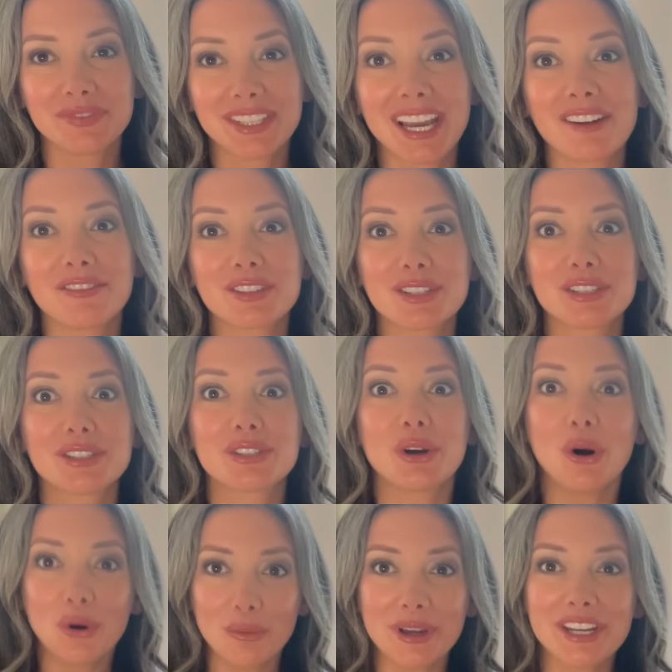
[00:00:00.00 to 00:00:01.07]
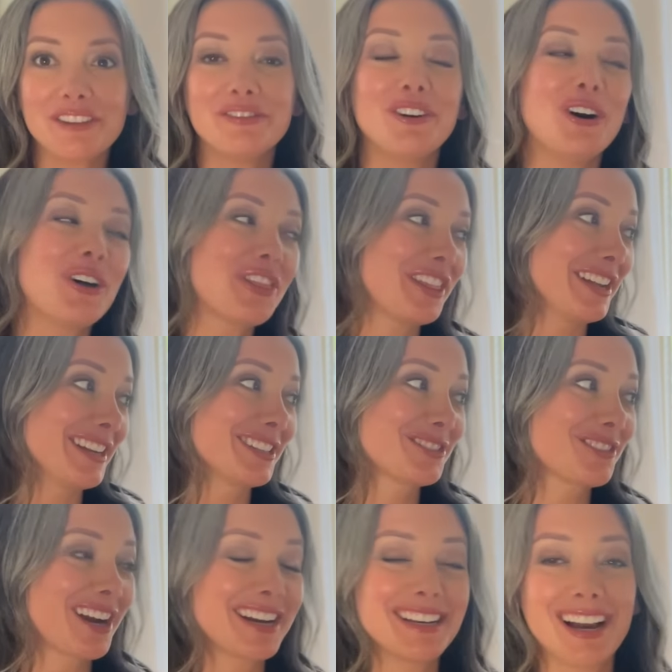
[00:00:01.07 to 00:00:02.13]
They have so many fall things
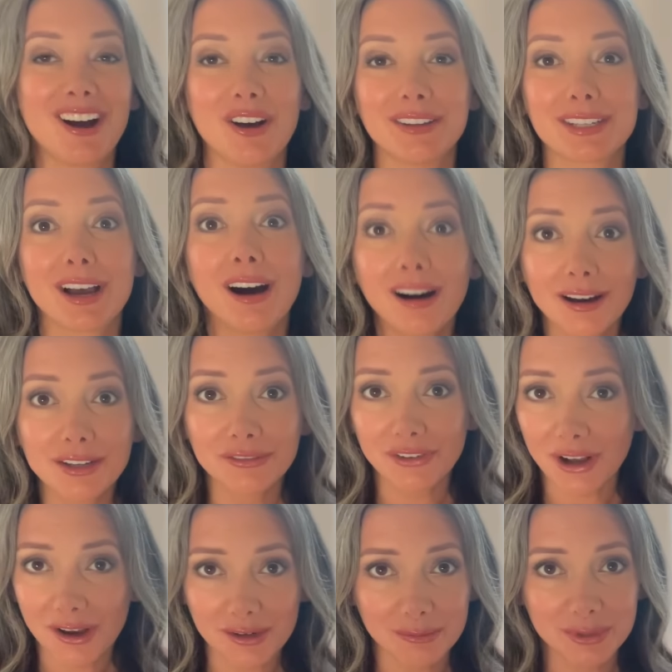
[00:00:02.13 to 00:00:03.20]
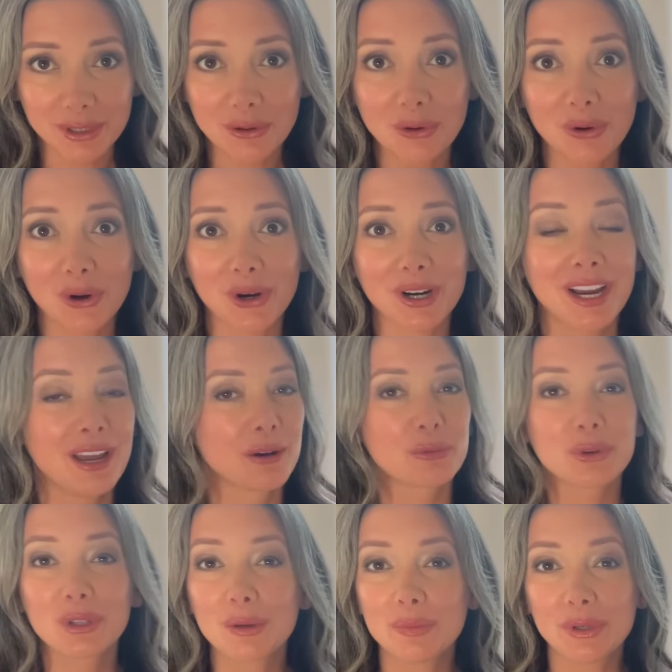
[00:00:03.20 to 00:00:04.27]
right now, a ton of autumn decor,
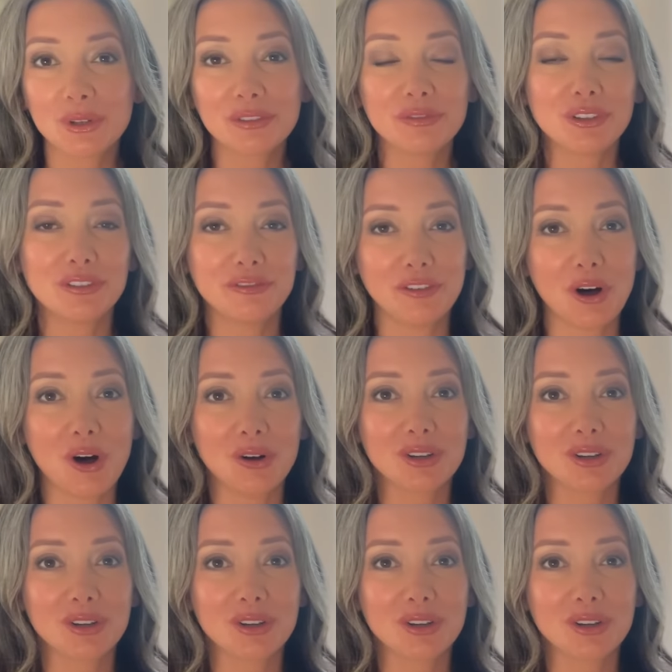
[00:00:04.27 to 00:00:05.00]
really beautiful fall